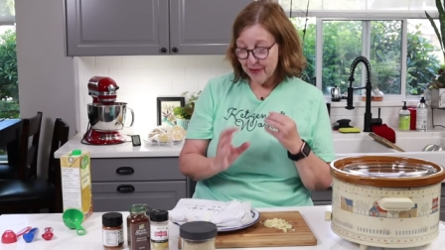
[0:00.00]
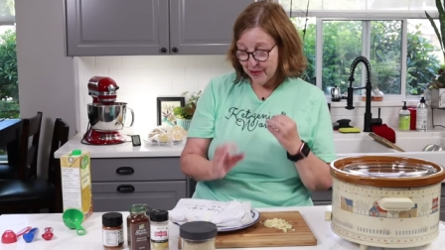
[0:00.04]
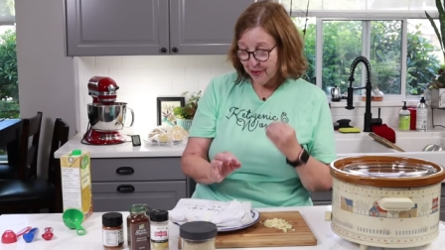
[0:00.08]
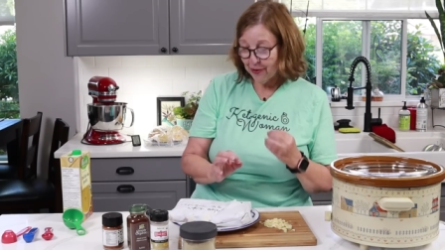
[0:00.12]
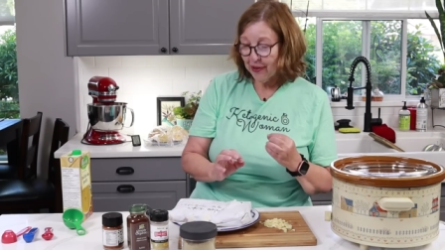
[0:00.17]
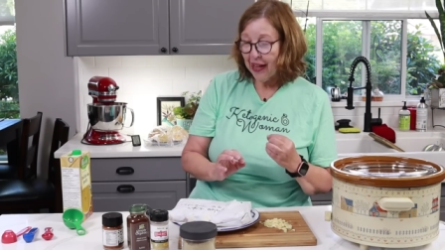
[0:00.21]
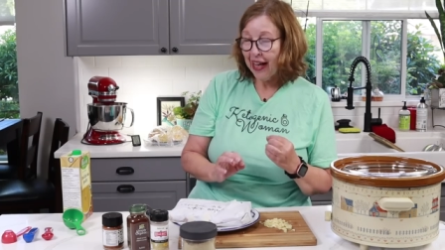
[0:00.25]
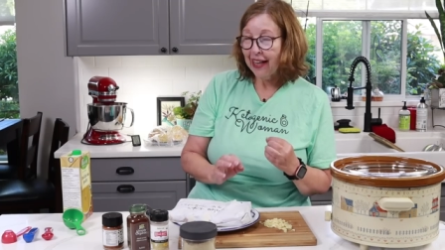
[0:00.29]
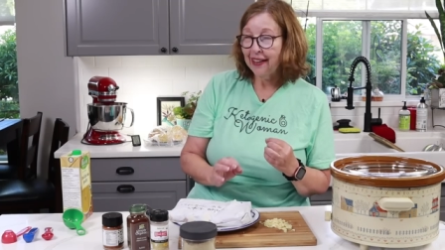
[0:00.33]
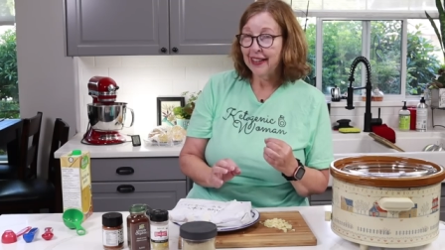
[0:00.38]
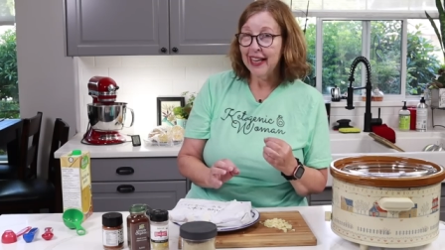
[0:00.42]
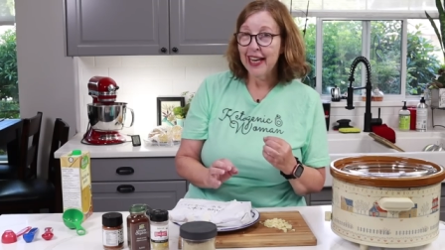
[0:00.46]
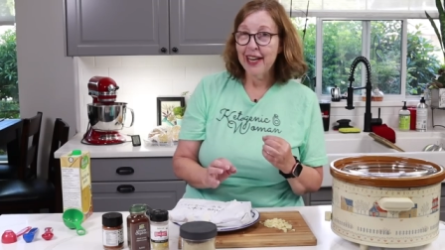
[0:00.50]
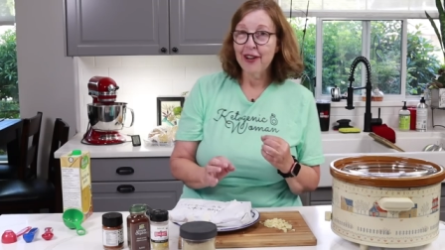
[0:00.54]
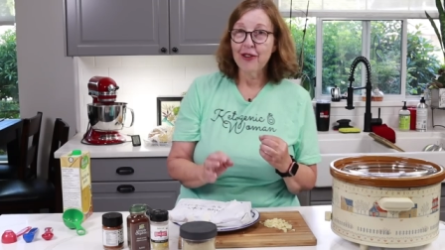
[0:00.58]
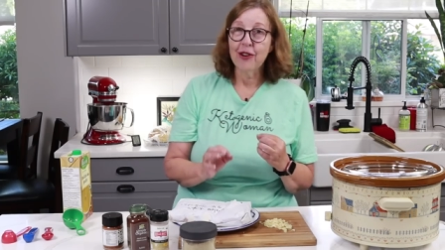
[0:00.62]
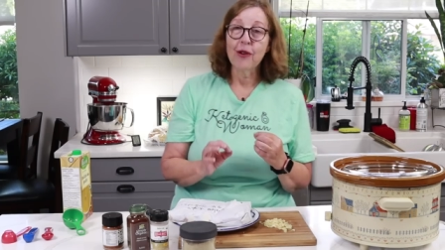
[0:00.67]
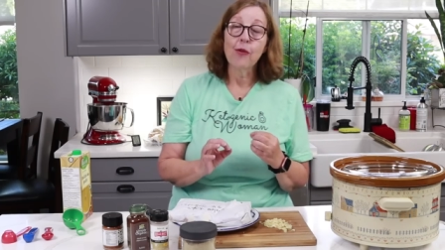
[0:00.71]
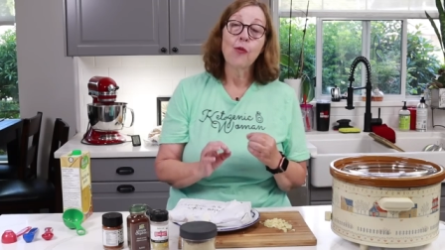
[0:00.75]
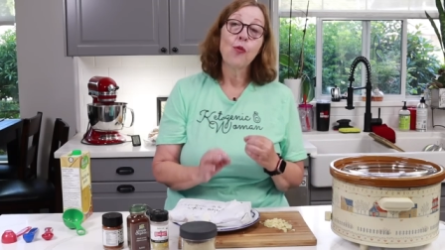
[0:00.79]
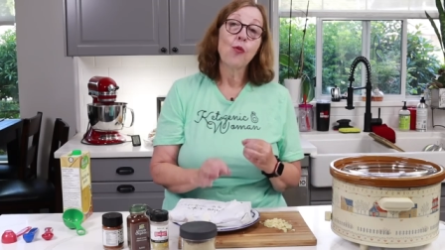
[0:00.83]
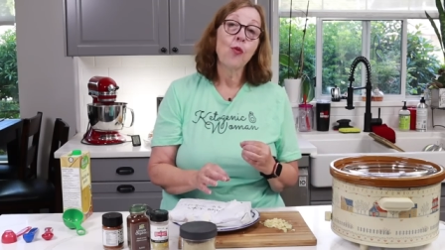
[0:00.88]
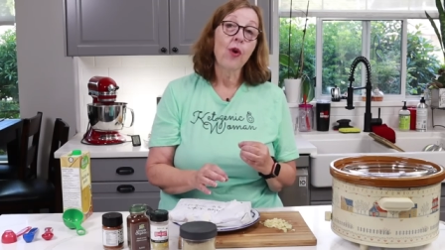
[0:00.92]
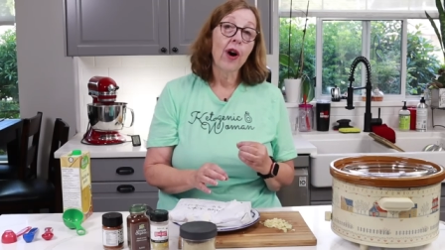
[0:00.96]
do that later
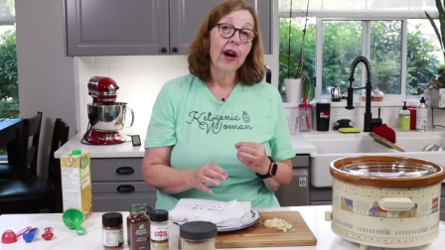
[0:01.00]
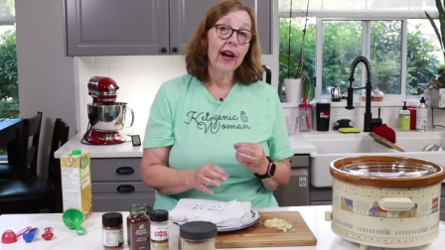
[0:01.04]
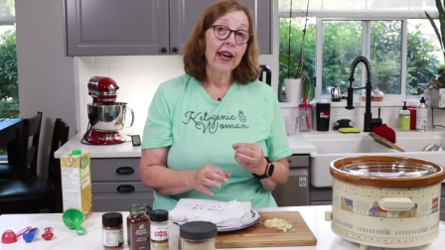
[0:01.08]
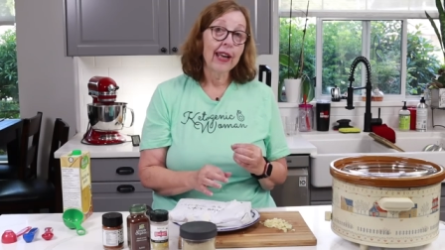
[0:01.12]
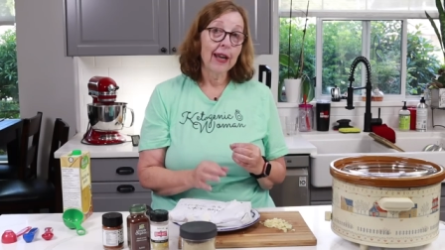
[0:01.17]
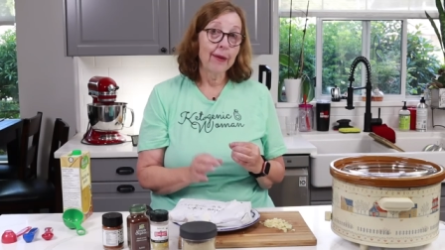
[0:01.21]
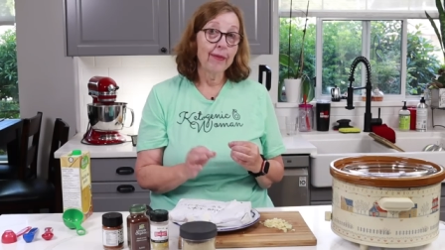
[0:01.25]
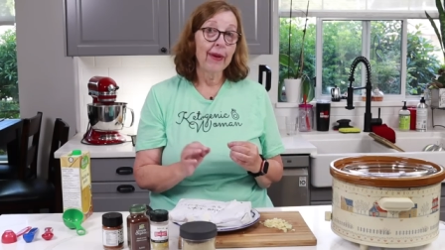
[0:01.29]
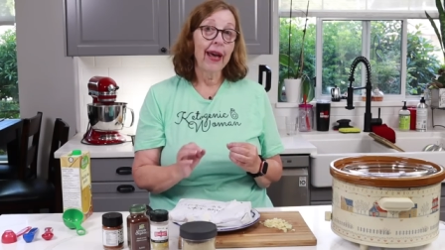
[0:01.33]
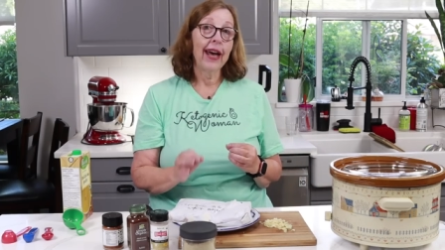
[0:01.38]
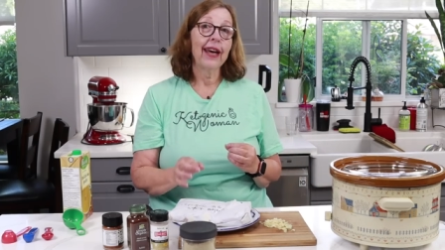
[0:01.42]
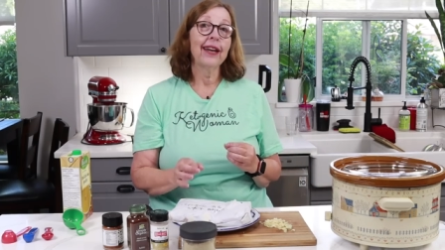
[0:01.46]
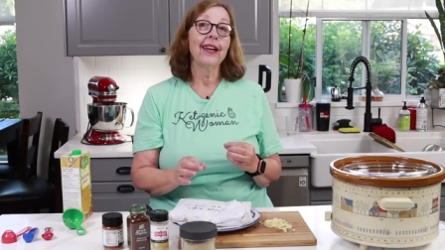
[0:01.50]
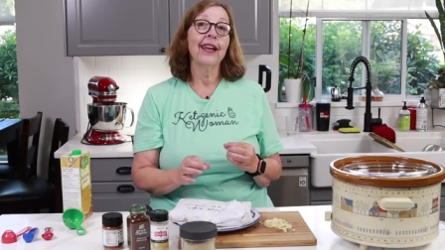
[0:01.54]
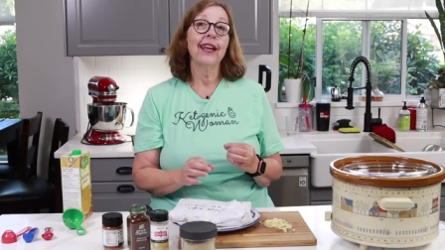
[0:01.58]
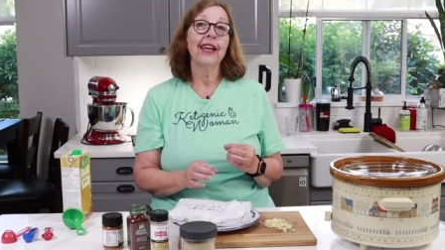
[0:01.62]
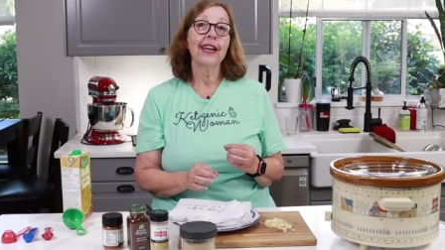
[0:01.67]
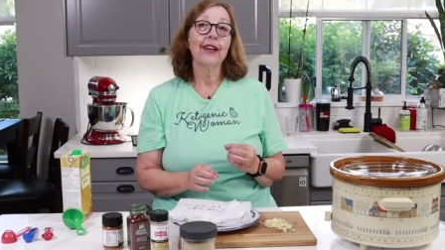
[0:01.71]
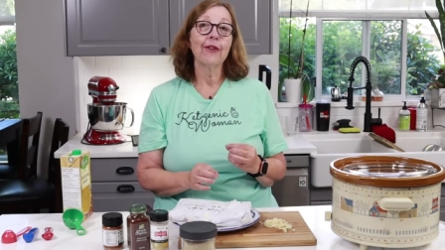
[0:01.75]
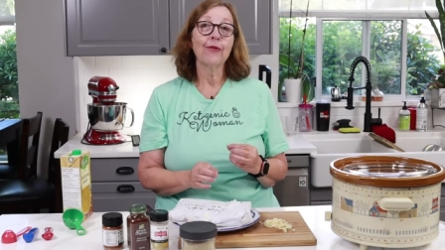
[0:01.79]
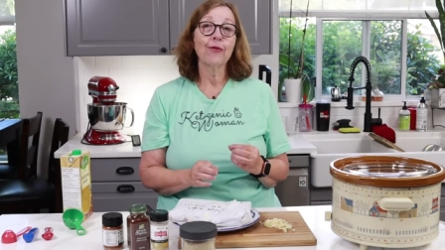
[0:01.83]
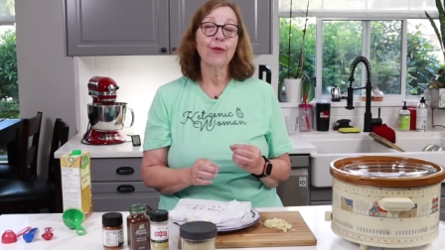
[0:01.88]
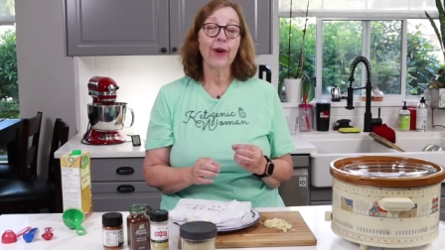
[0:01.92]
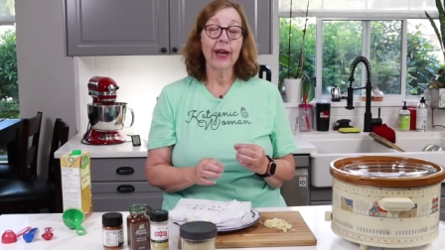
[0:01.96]
and why I'm
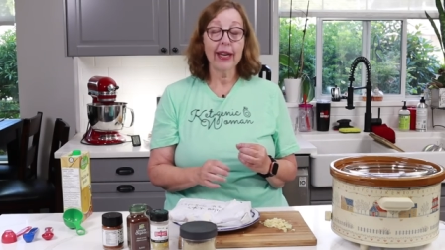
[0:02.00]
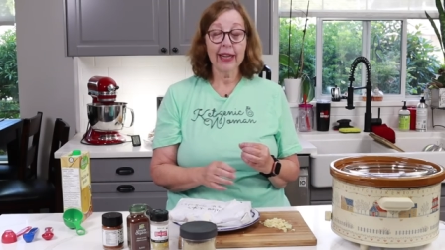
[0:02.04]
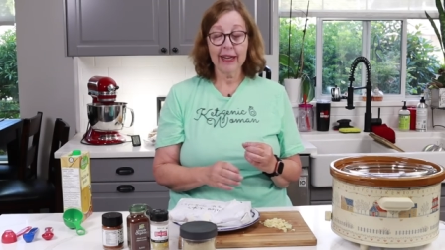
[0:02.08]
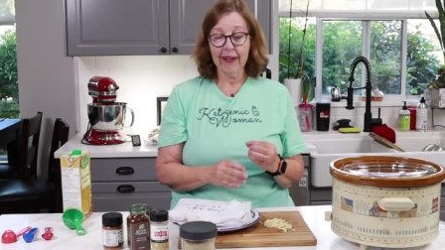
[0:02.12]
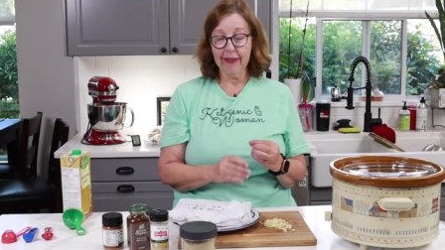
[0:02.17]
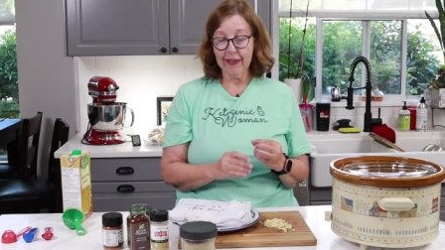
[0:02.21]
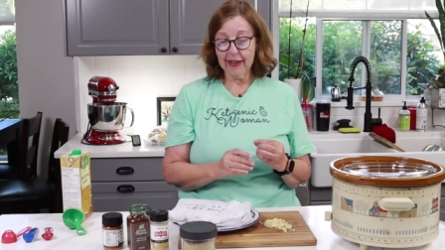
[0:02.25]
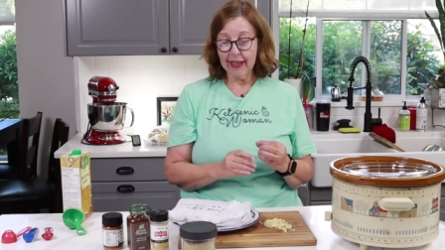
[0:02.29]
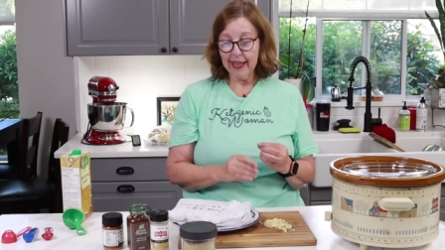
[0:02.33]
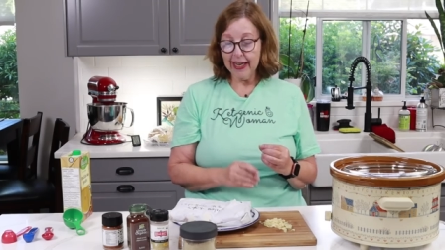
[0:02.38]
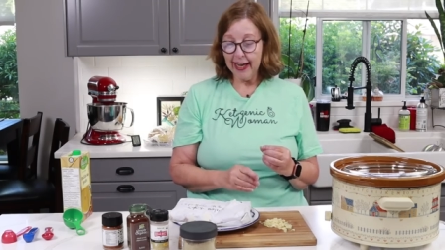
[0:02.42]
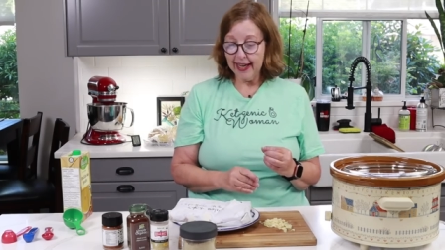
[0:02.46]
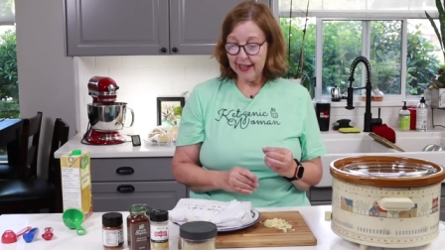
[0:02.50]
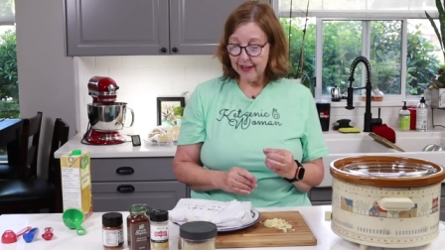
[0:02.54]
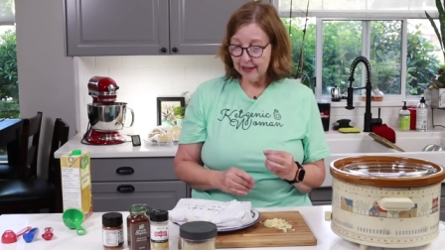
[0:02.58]
adding it right at the